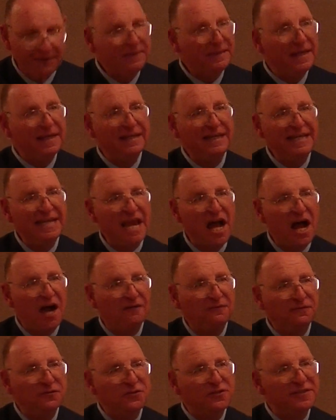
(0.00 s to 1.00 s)
Then he
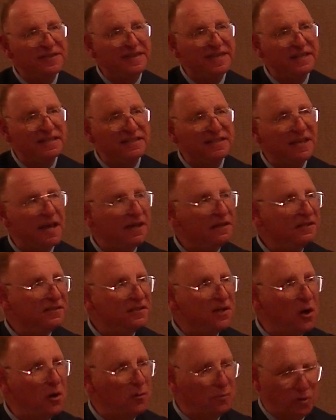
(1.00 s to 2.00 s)
offers this
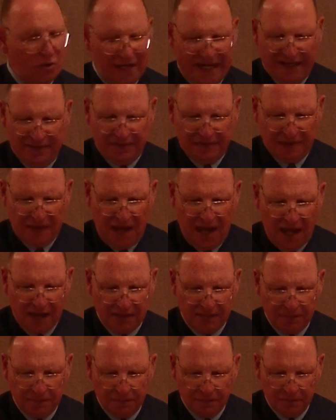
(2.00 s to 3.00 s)
sobering
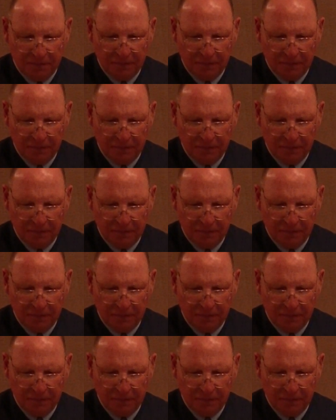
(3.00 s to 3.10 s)
thought.